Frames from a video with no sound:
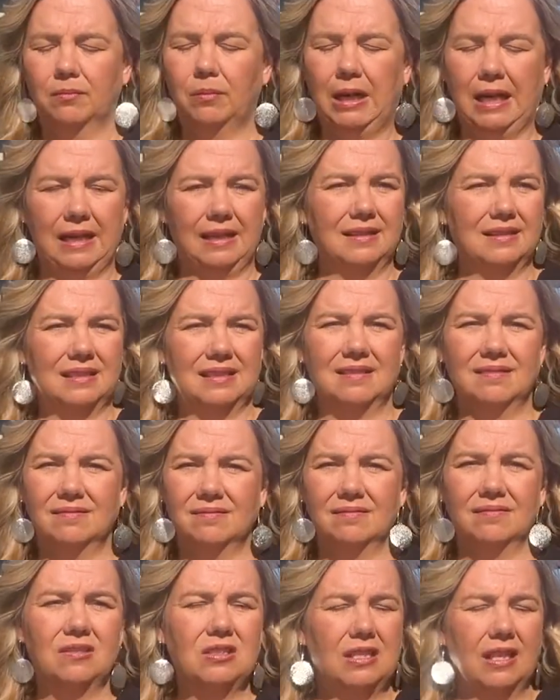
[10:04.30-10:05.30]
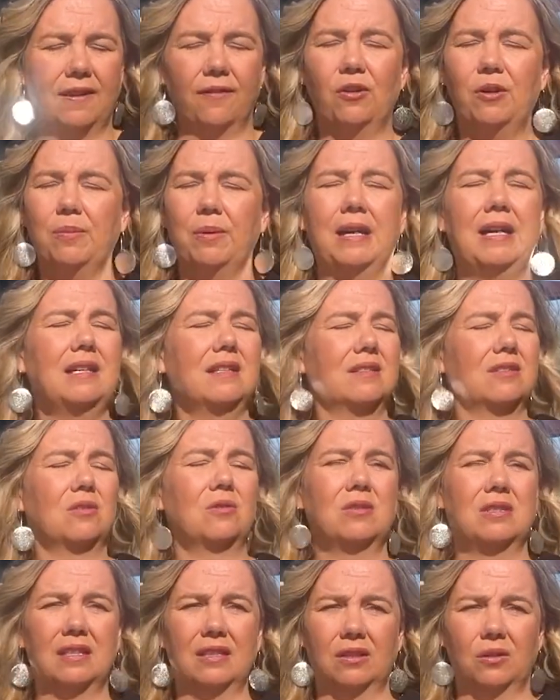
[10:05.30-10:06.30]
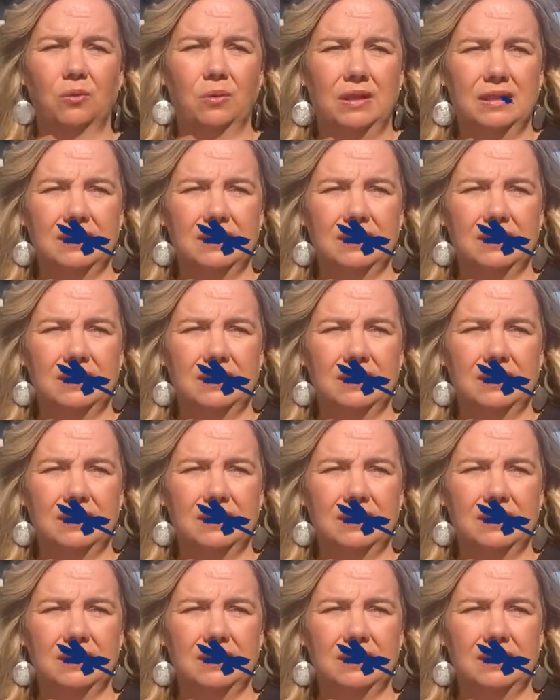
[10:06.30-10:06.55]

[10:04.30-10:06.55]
Pies, savory pies, New Zealand